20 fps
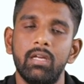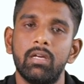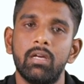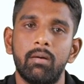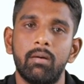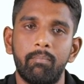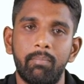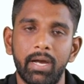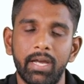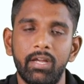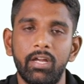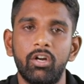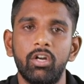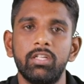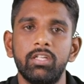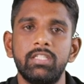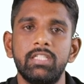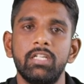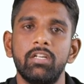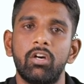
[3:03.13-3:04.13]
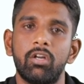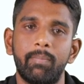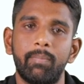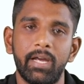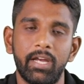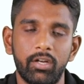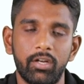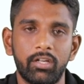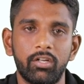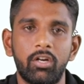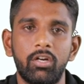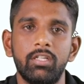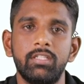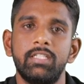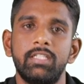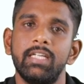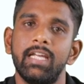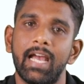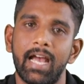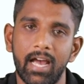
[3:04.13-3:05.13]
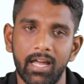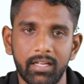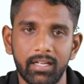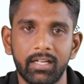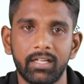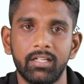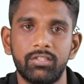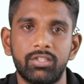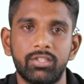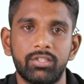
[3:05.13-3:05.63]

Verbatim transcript: biology or biotechnology and English.